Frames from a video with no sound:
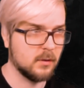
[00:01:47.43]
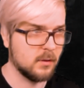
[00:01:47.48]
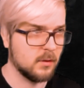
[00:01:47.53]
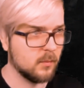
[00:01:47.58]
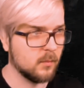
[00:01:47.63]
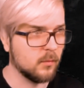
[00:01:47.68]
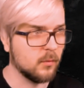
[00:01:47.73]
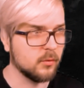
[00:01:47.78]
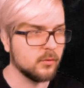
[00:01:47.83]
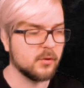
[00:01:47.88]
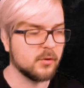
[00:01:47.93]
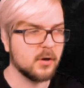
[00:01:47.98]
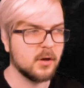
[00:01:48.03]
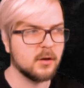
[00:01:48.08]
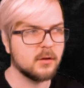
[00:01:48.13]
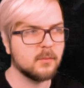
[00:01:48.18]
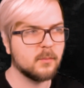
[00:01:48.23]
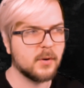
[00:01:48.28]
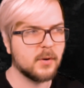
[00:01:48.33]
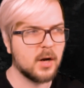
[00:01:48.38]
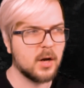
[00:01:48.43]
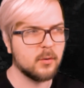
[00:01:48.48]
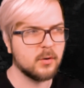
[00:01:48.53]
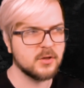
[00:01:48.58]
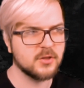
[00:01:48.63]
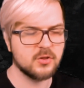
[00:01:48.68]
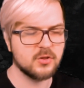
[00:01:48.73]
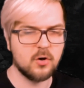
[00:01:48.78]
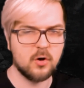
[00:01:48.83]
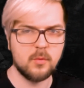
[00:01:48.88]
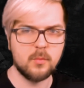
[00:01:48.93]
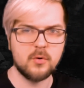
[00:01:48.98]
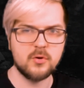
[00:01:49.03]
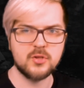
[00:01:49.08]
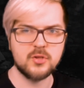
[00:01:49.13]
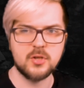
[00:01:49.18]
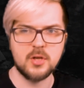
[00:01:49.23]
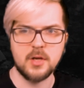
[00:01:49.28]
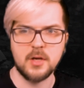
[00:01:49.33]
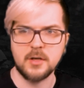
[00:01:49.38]
Mono-Red Prowess Obosh
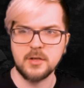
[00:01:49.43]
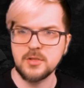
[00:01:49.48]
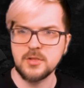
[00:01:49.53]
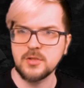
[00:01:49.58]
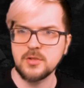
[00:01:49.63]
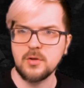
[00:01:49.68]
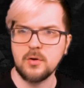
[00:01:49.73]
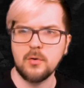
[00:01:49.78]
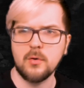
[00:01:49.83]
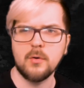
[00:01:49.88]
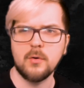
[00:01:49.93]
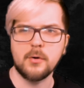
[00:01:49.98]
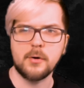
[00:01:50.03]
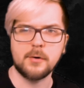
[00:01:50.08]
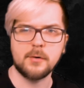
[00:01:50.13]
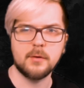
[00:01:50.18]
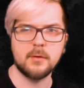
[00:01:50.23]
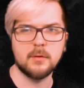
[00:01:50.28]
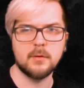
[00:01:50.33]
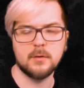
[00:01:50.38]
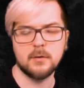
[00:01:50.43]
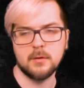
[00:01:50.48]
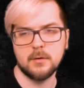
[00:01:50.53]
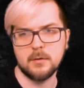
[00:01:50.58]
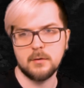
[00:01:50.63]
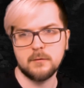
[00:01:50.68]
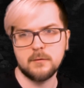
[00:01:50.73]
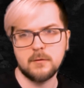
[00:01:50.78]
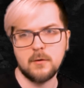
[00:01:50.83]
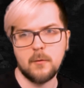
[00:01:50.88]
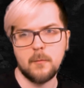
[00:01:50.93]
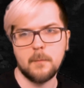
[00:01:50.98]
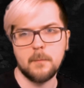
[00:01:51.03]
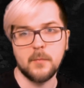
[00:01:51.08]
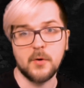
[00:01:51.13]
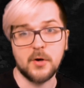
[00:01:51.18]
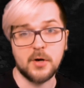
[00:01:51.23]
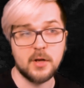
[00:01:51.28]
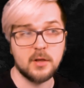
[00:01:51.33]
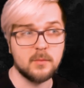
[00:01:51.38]
decks, or some
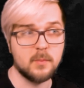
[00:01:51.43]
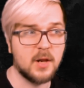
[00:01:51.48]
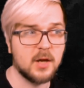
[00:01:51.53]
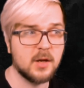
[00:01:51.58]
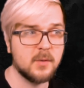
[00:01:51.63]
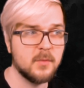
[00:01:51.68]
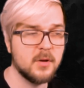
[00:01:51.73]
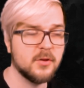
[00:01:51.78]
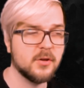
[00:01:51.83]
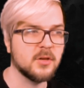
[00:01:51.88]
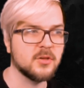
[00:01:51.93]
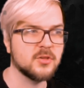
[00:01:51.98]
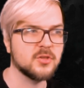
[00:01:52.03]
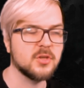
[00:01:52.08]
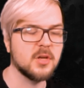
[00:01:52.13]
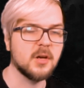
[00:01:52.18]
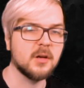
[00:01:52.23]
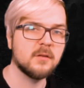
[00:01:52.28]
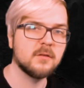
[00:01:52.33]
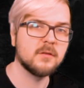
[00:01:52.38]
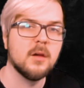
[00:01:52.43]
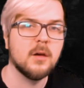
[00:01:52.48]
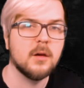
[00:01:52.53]
Red-Black midrange decks.